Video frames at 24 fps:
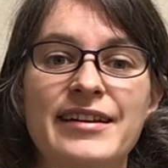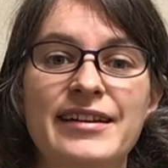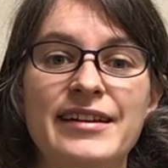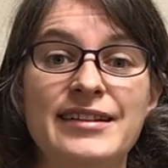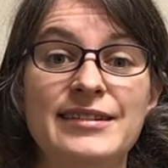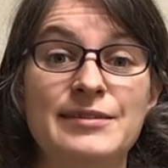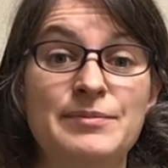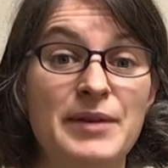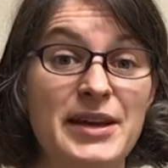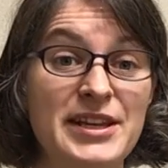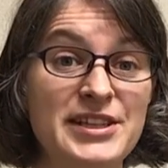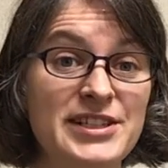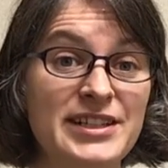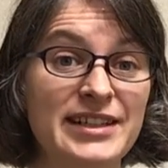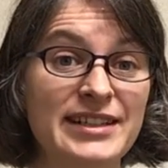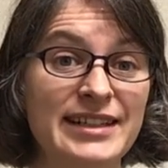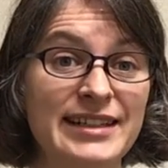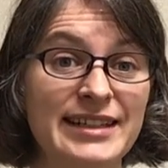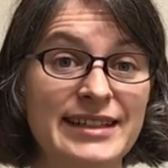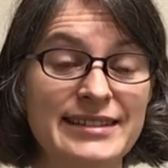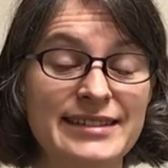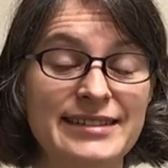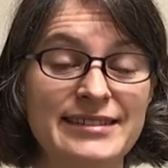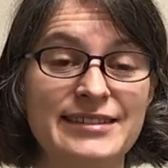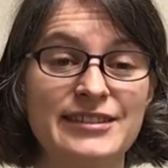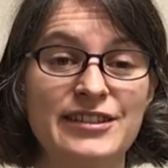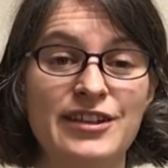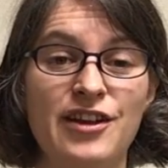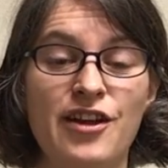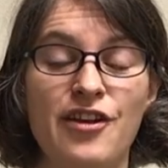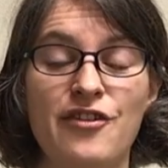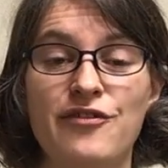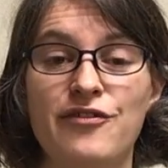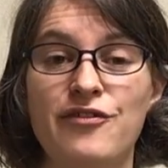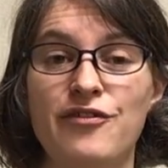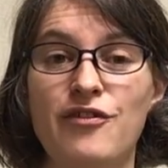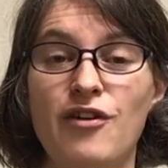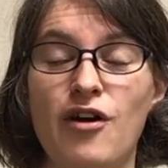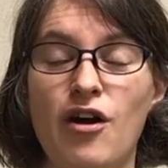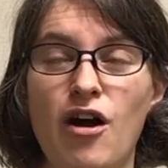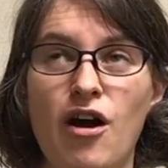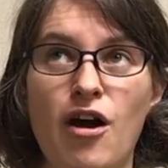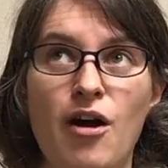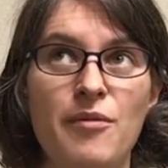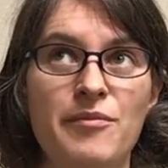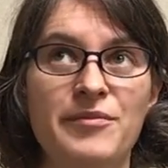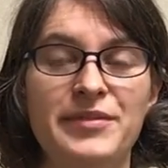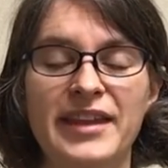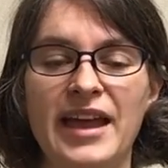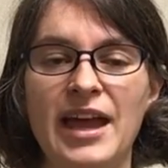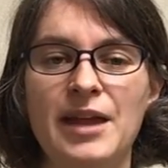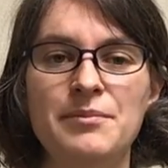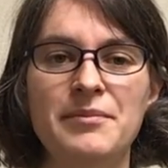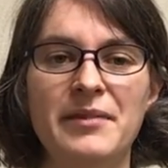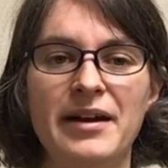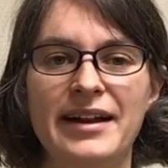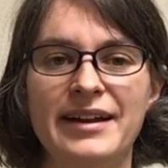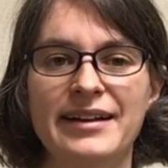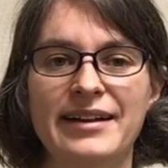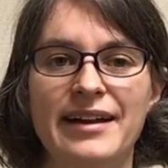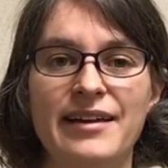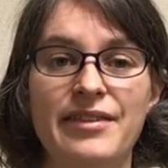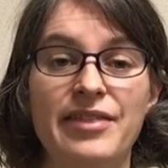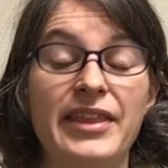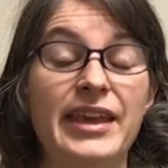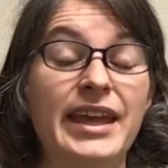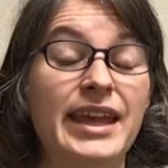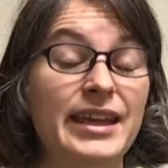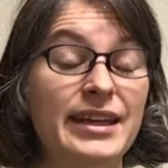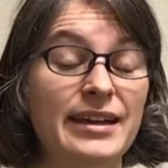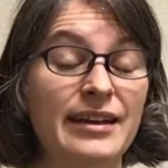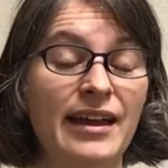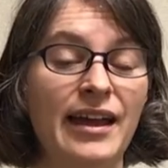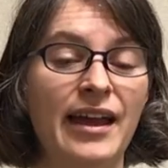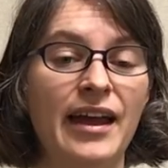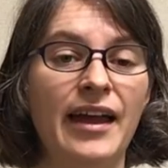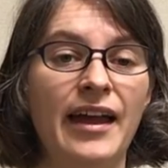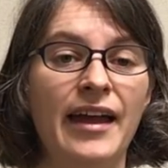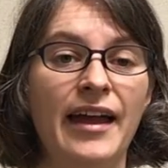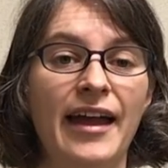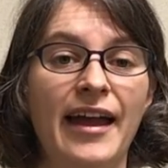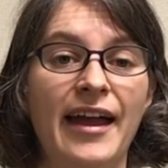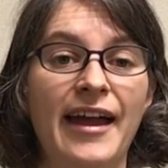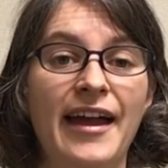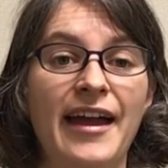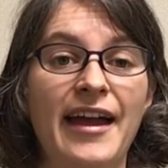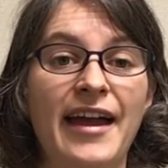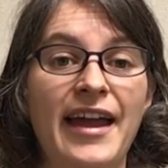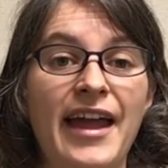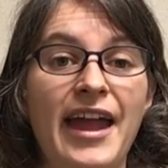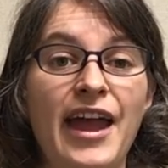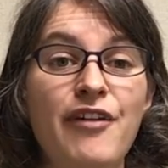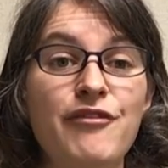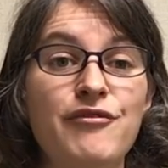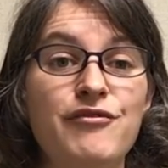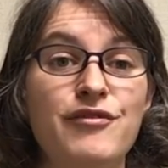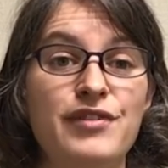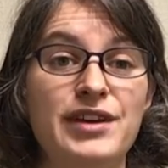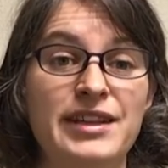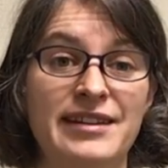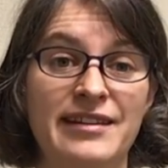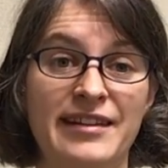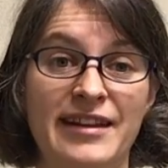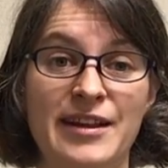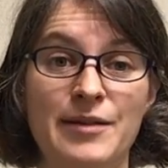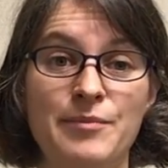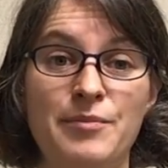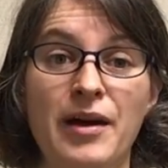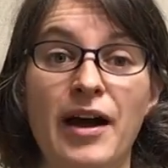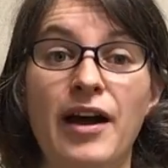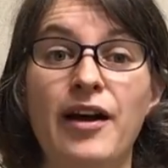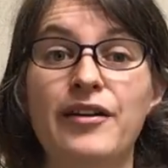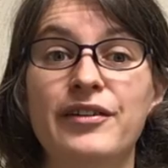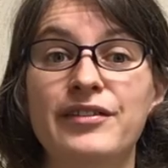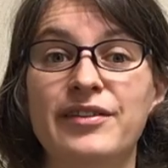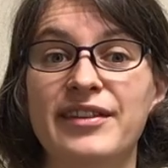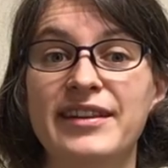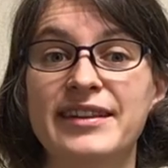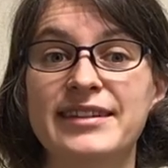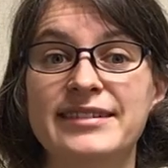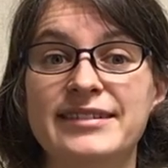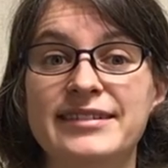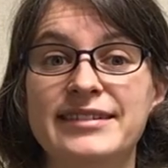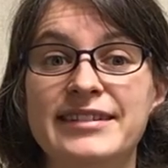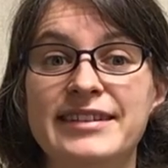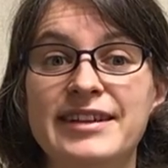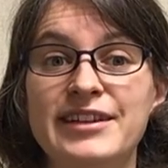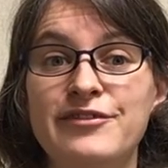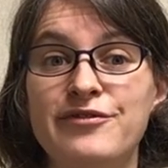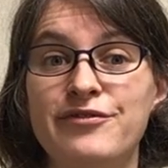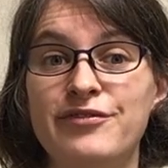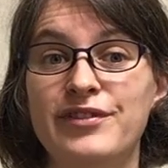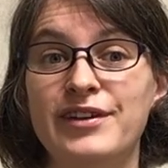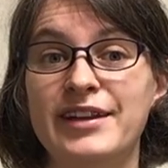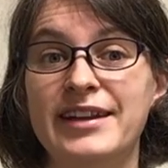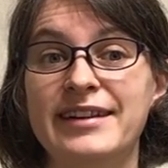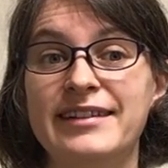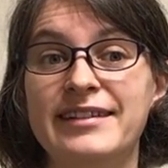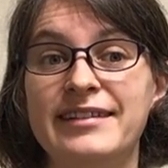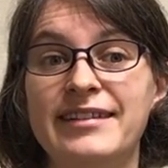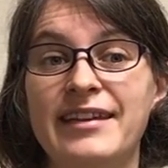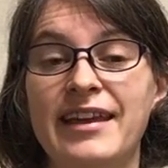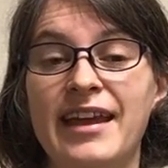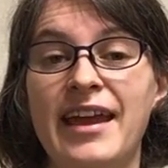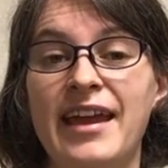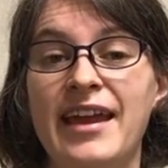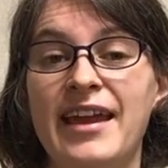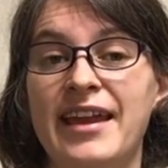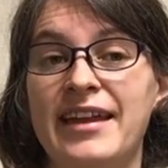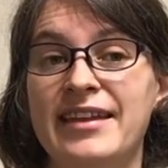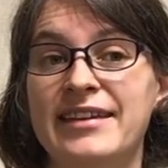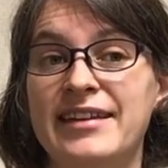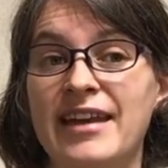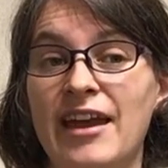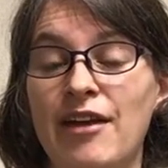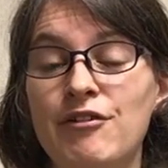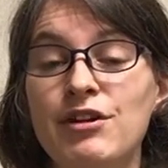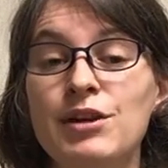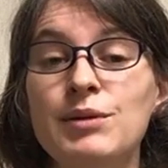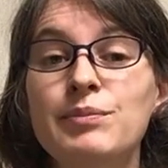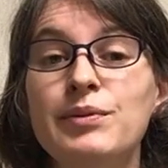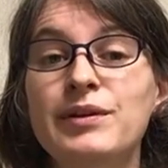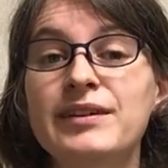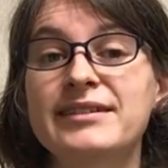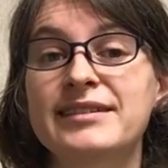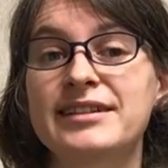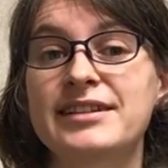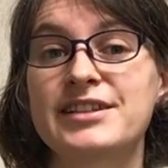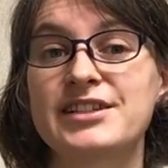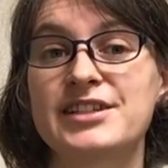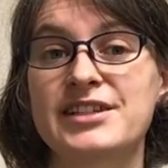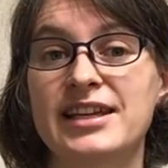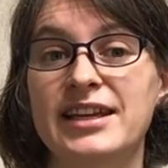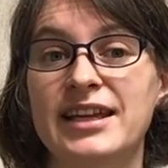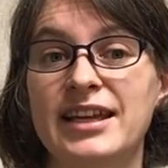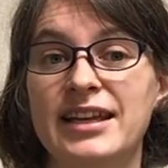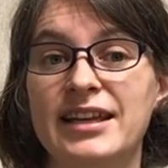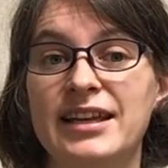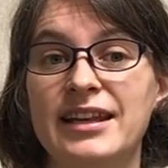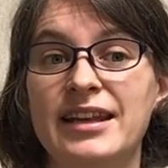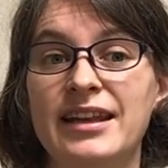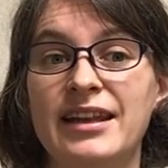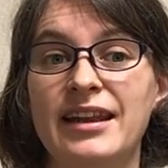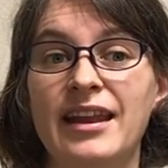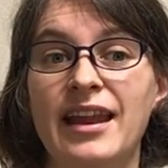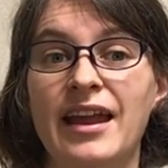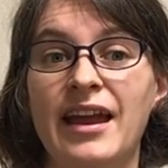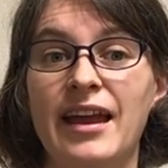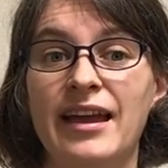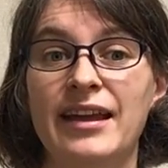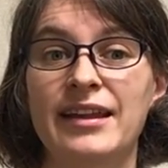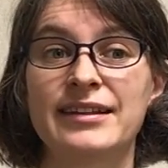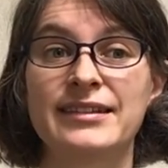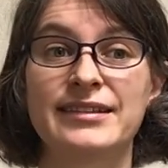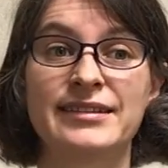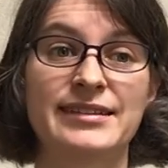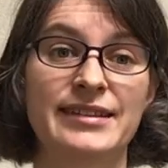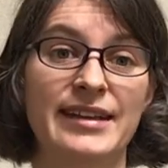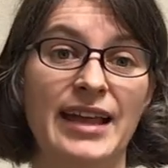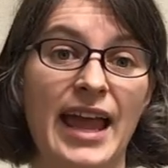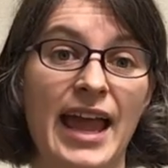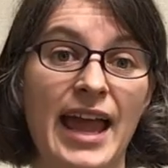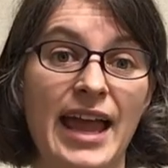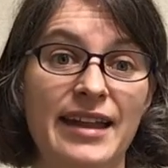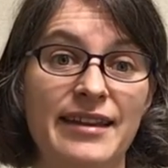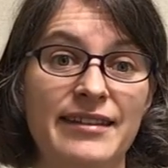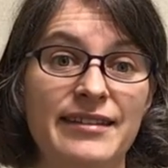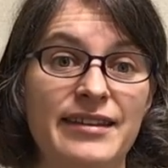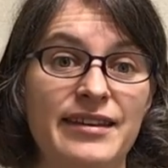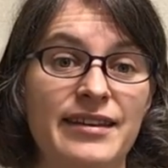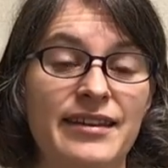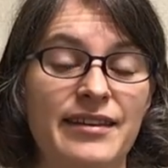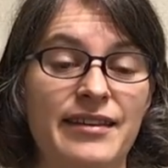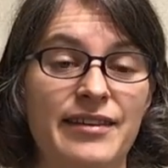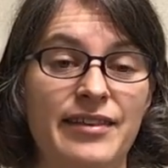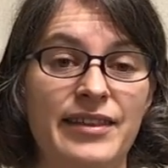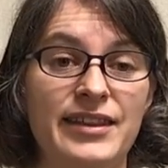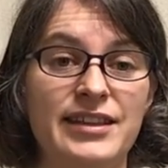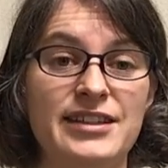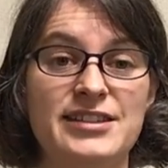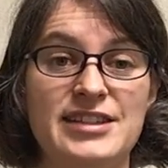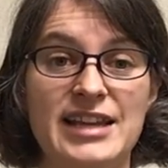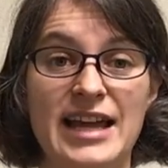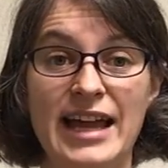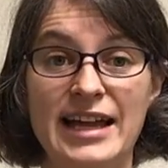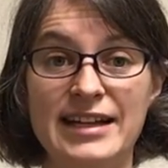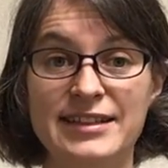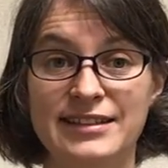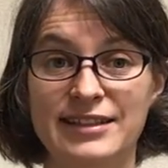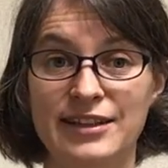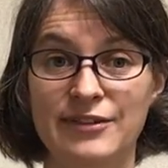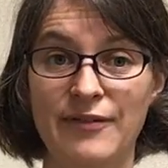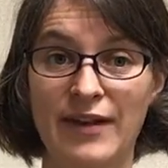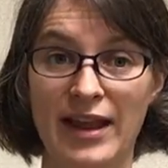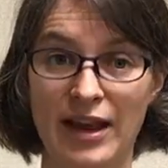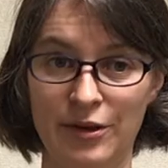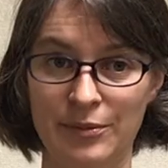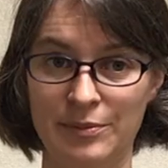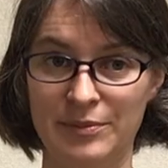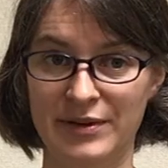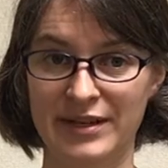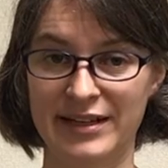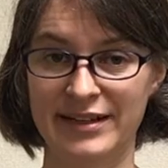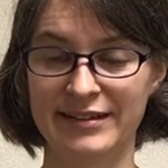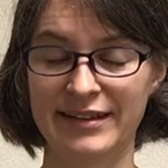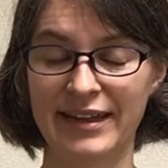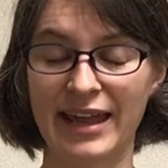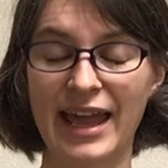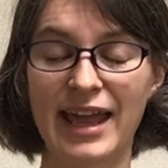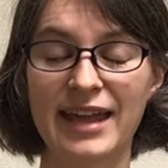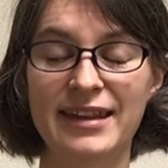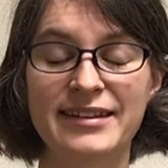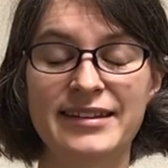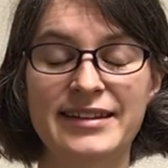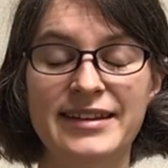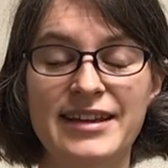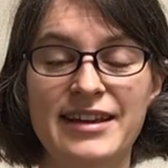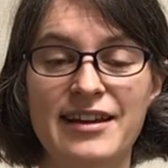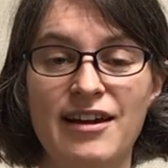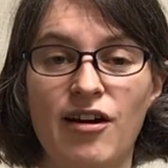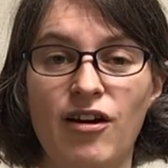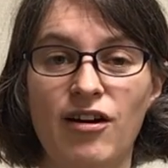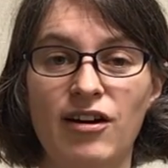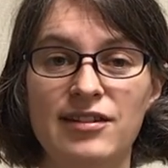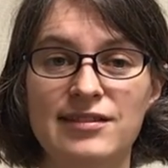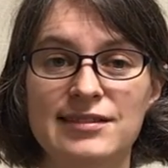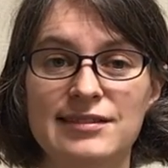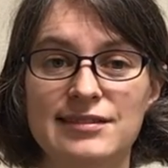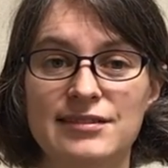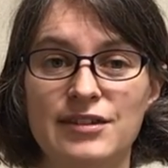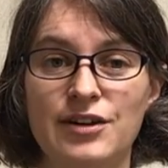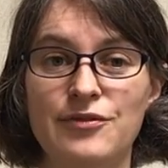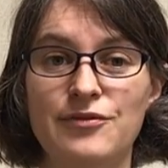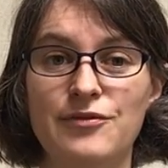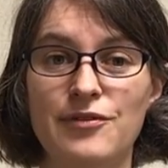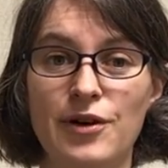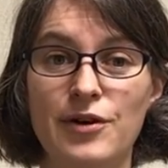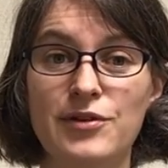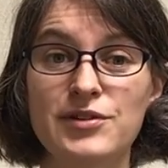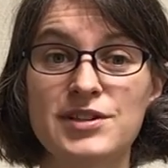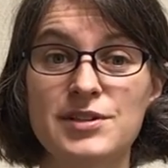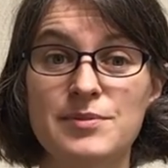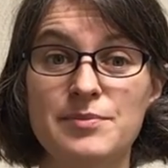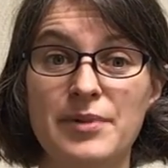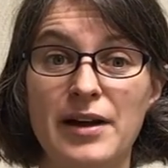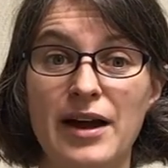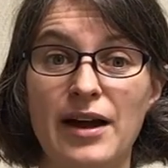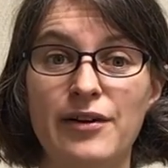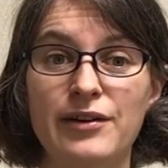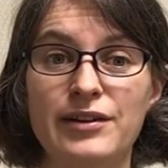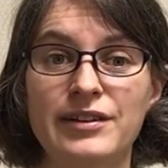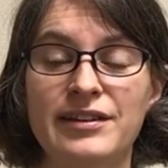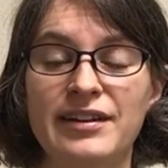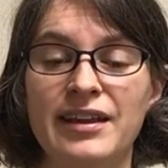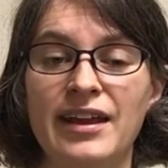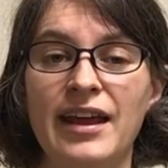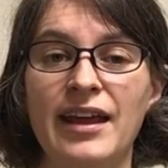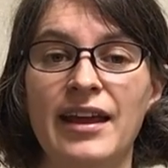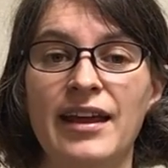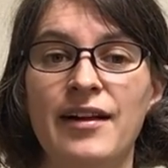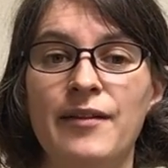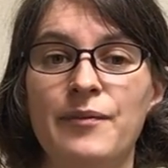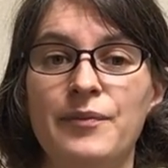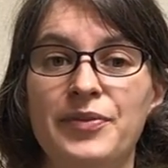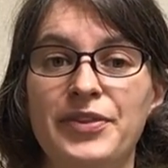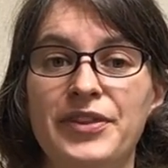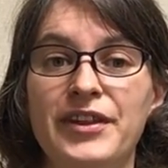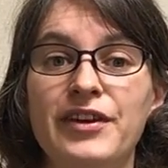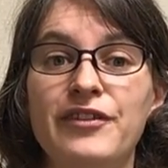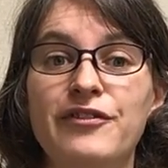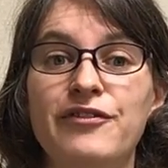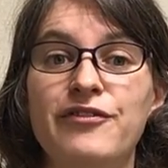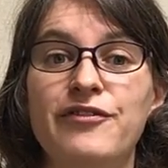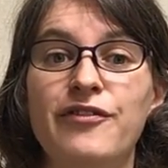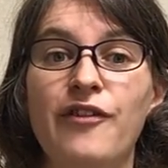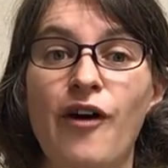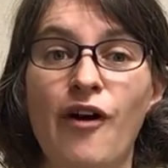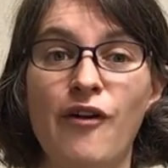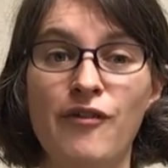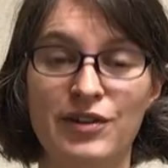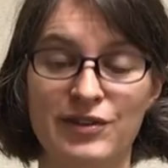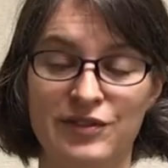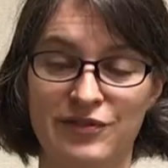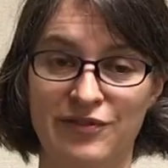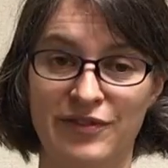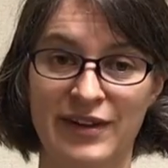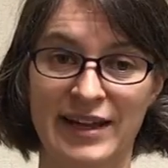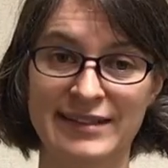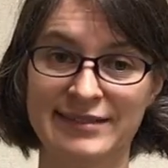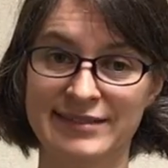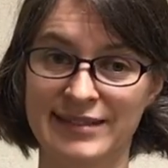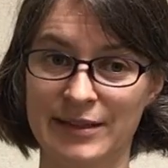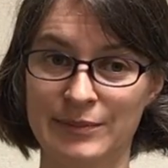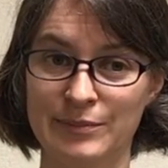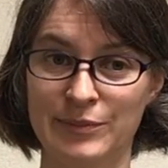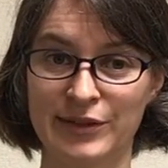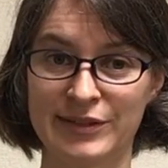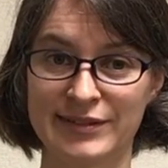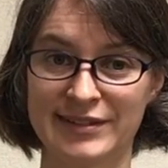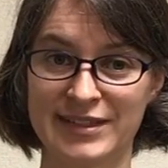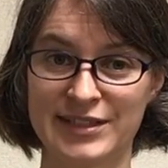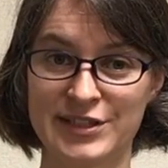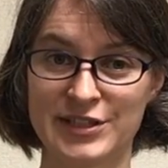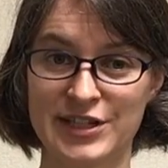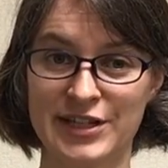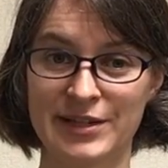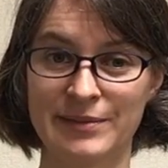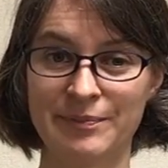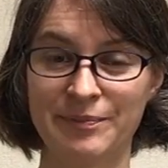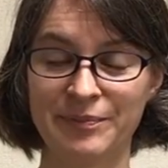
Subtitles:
specialist from Denmark, I think, have written about the different carrying positions and the child development, and he also wrote about the forward facing position.